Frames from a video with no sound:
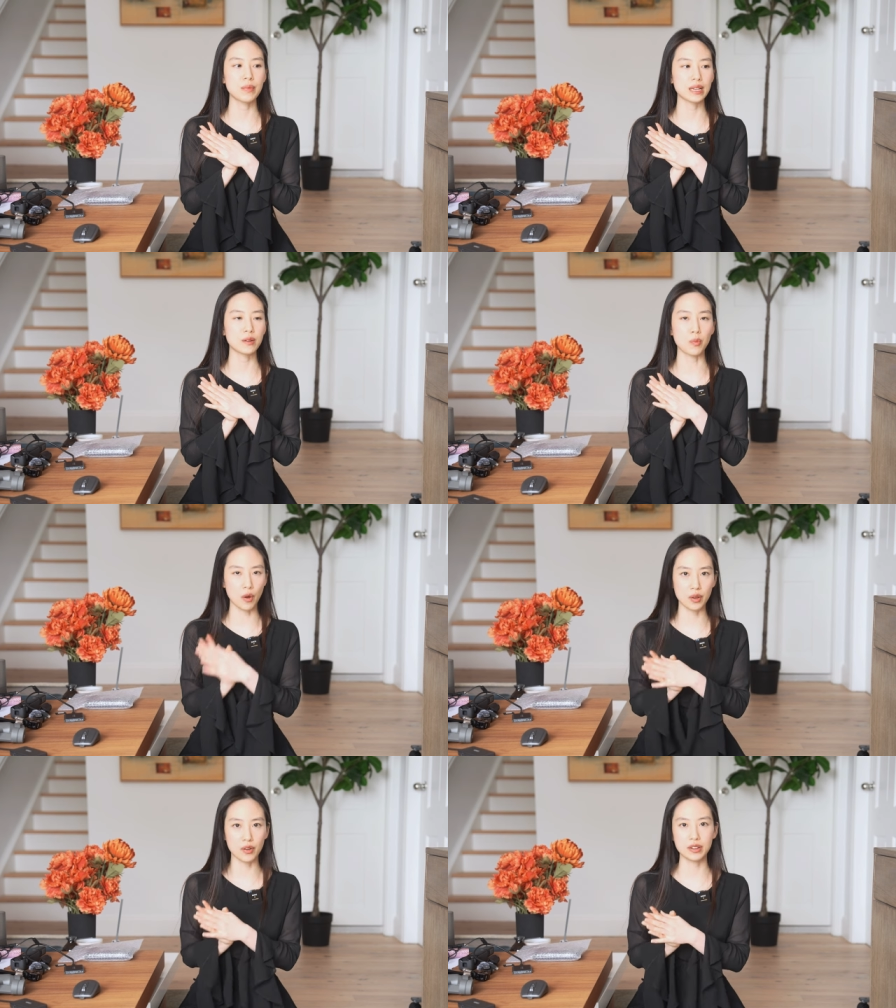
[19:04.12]
make a
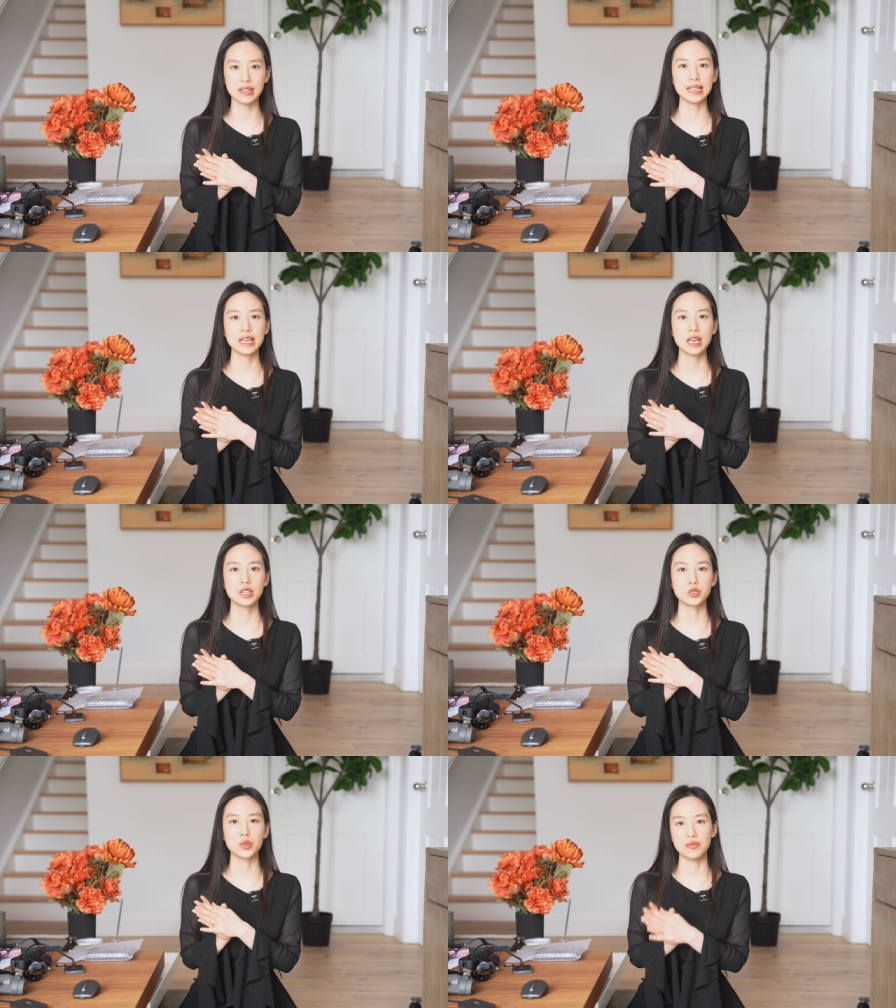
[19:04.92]
priority
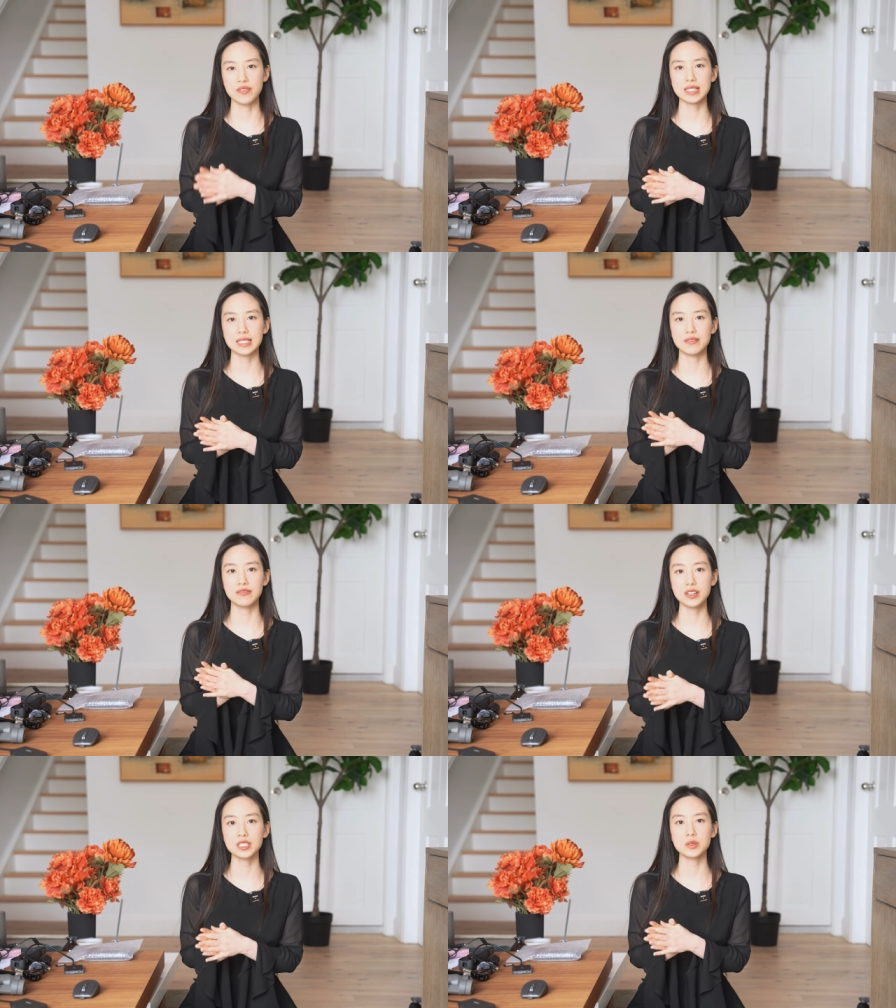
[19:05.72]
to invest in
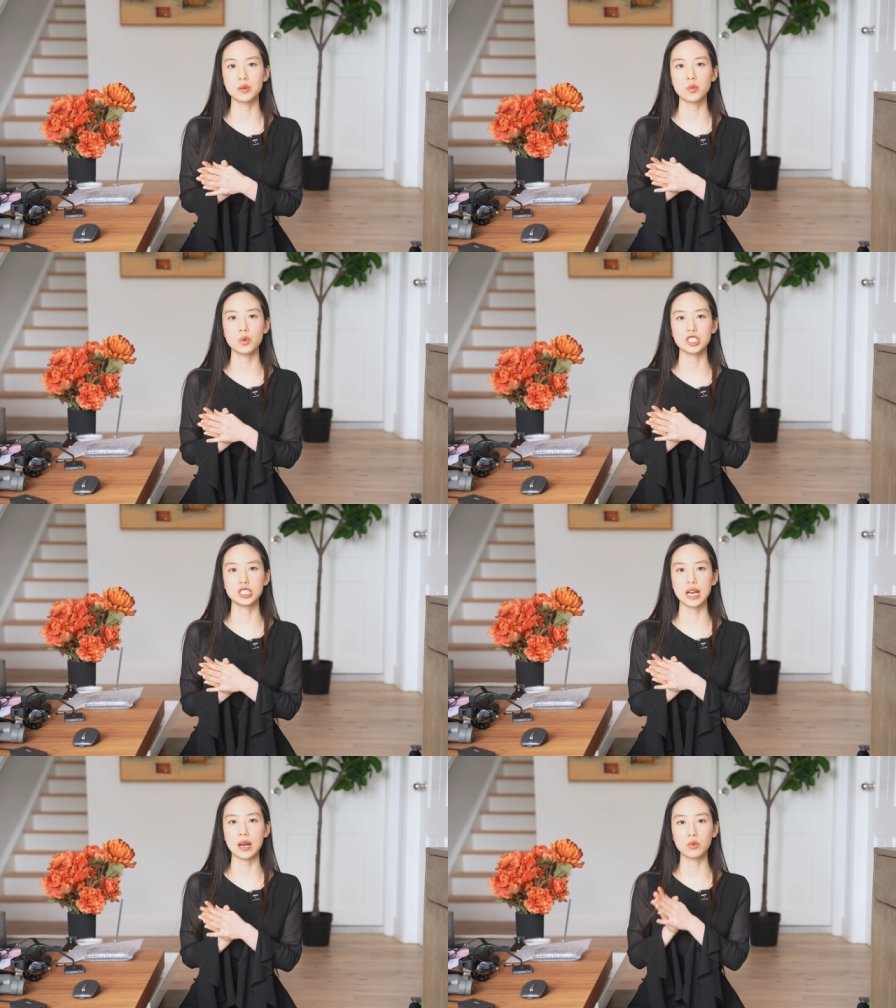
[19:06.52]
first,
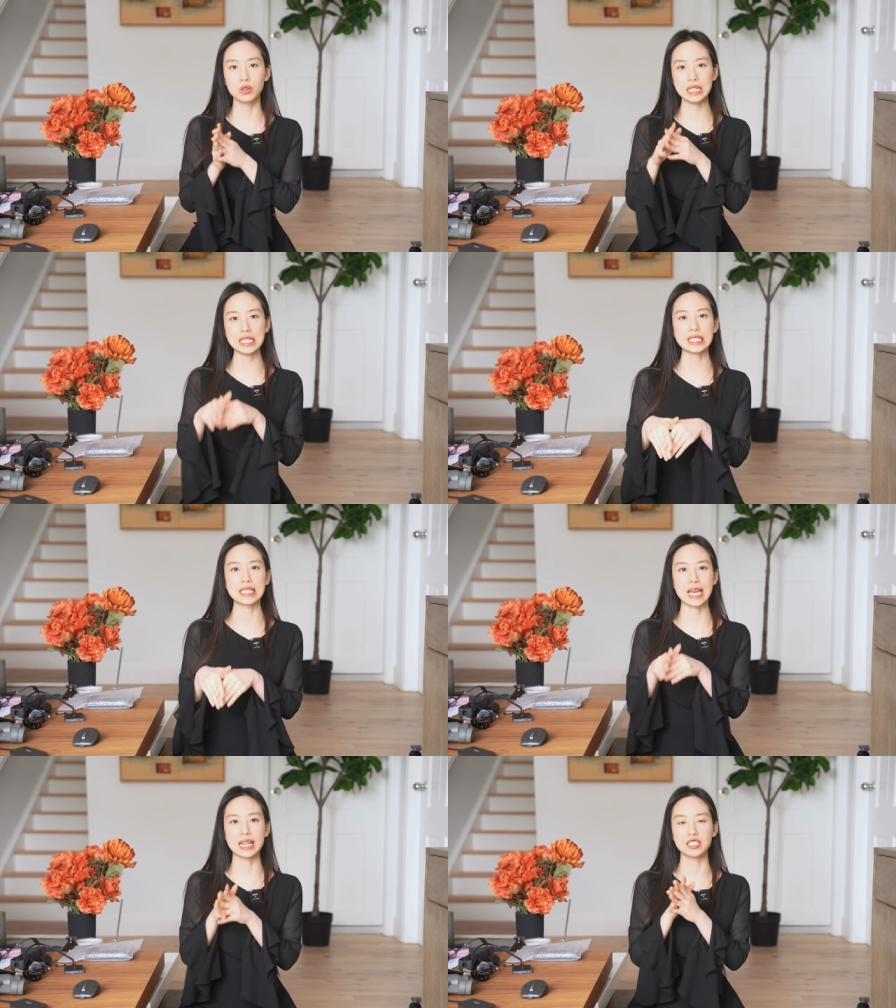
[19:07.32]
which I will
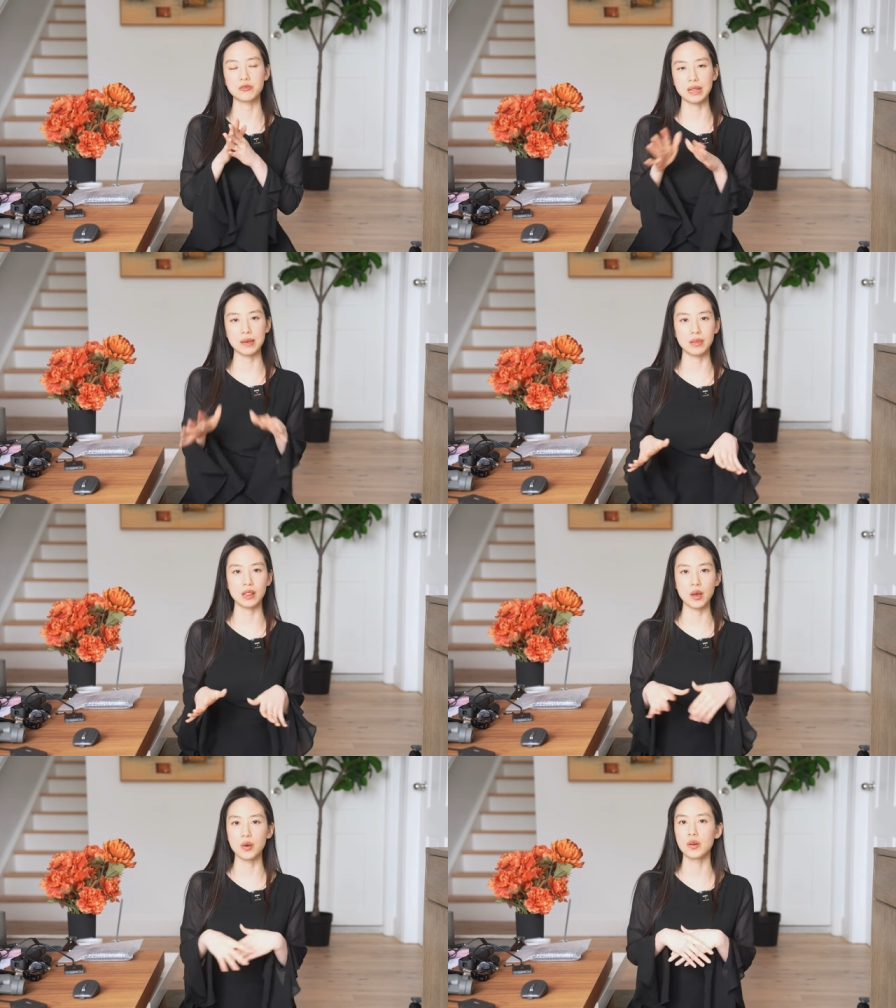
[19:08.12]
list and explain
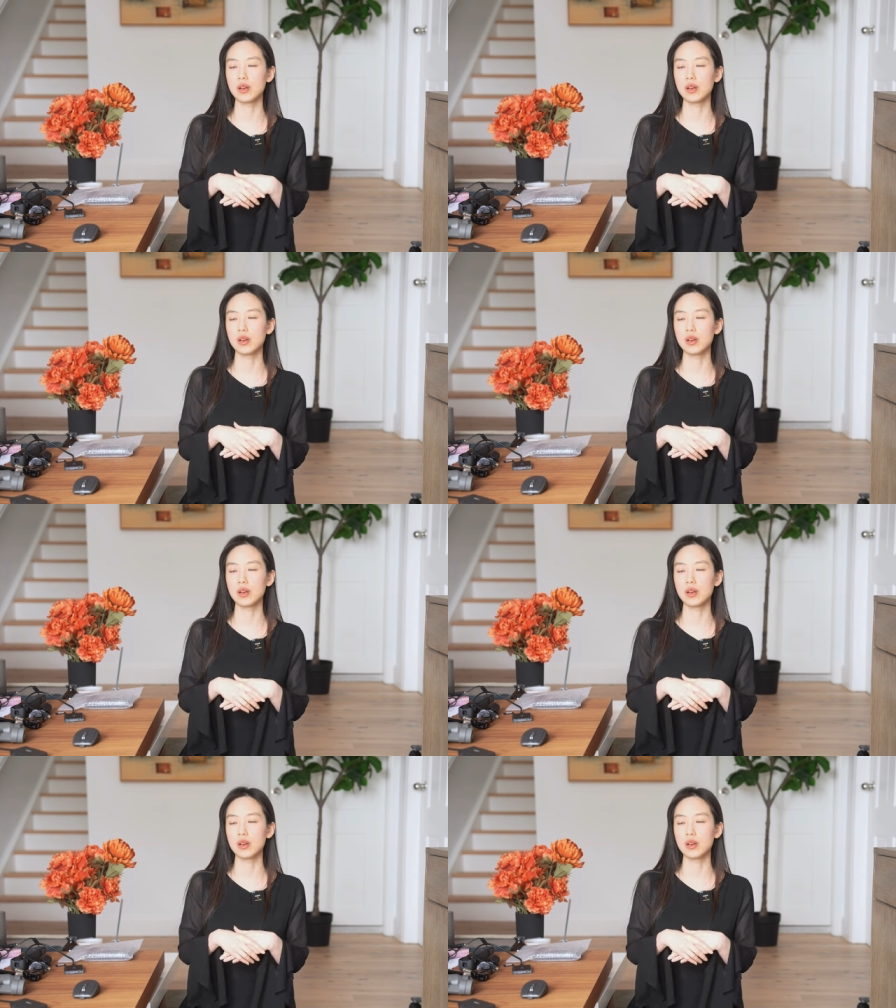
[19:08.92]
below.